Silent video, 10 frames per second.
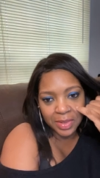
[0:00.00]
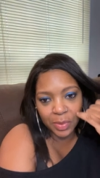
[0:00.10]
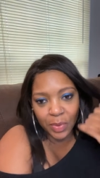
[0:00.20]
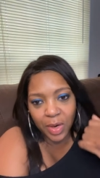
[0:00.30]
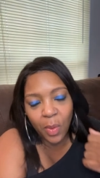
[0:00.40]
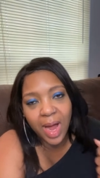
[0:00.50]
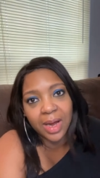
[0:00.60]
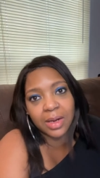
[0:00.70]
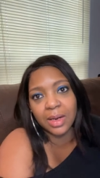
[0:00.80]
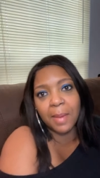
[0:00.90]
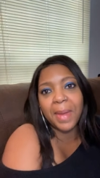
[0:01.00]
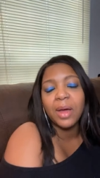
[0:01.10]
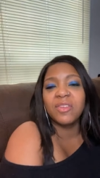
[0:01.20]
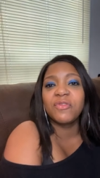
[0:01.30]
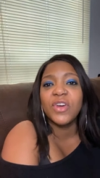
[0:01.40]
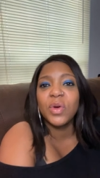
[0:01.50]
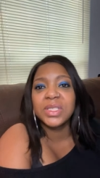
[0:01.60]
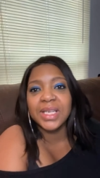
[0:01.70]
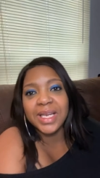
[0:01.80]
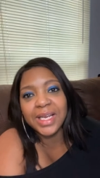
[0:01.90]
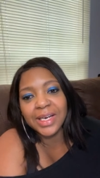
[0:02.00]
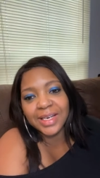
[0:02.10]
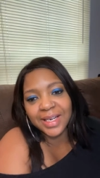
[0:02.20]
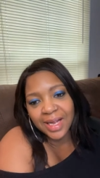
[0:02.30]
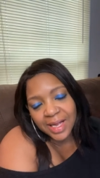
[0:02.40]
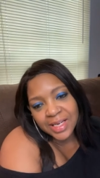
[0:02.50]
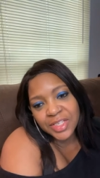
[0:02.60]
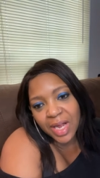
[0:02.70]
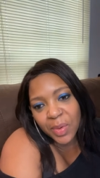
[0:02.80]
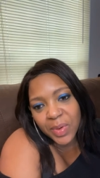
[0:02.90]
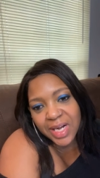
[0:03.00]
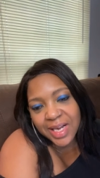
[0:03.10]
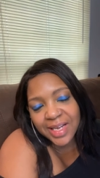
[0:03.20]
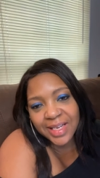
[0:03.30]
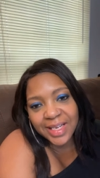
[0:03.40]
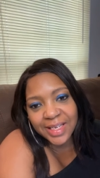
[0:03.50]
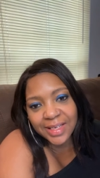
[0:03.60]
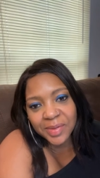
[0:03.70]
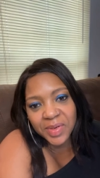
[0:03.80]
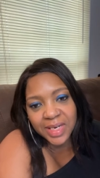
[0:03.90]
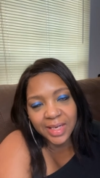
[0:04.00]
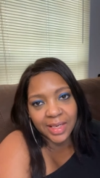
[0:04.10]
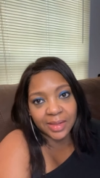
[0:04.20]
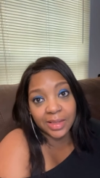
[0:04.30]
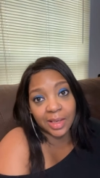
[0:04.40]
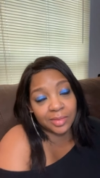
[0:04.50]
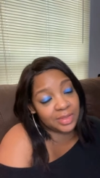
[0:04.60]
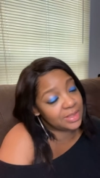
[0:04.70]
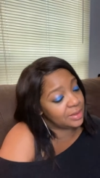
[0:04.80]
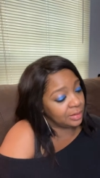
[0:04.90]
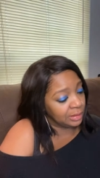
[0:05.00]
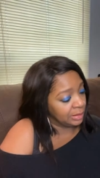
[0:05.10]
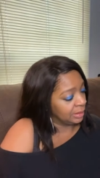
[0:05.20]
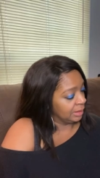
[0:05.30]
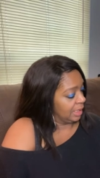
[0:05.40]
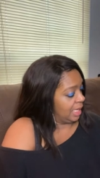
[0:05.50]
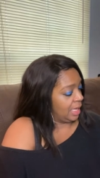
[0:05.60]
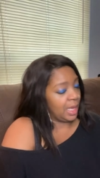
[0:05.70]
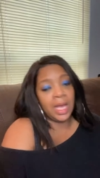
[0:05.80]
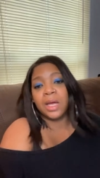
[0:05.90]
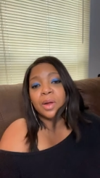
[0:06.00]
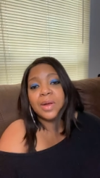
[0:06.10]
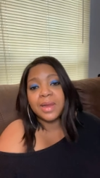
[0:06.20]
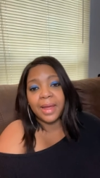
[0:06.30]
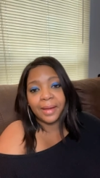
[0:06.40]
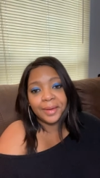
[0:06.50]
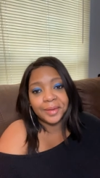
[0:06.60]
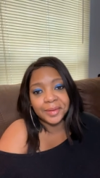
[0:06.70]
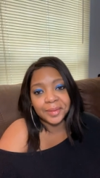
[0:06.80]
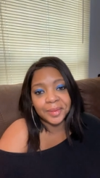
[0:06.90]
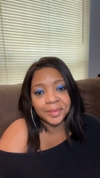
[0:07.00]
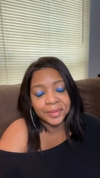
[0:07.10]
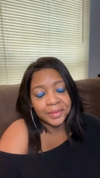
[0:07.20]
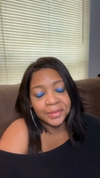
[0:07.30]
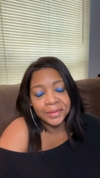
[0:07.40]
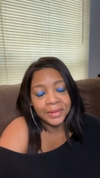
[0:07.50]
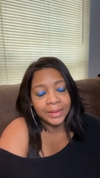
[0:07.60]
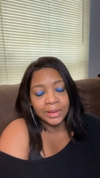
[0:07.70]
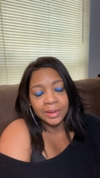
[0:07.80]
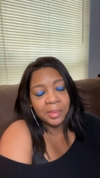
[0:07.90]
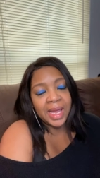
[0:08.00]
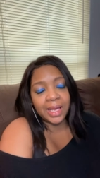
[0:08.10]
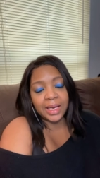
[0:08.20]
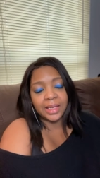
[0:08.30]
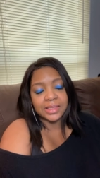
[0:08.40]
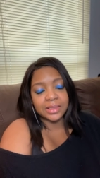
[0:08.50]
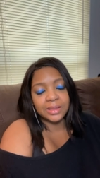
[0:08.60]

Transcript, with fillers: required amount of folks in here. Chuck, we're good. We're good. You know, just hanging on in there. Making it.